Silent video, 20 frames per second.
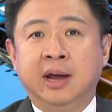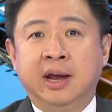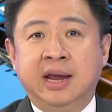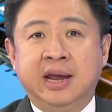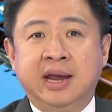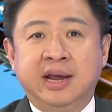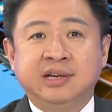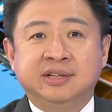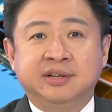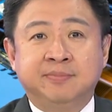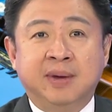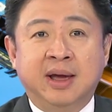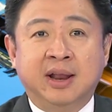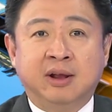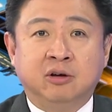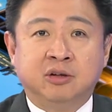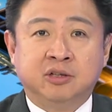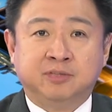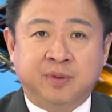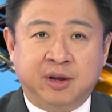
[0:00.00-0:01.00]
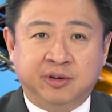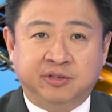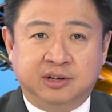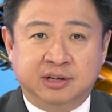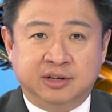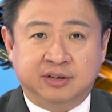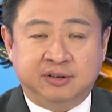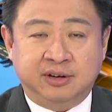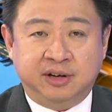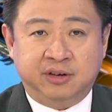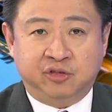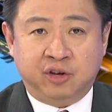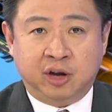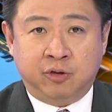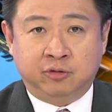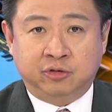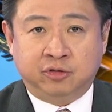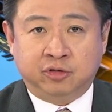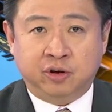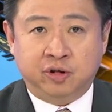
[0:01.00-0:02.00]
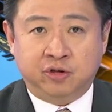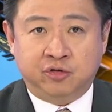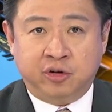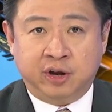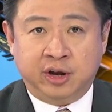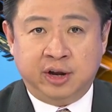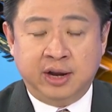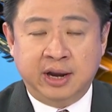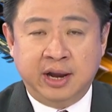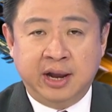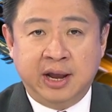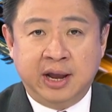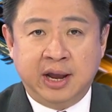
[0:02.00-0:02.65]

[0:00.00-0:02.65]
He is a medical specialist in general surgery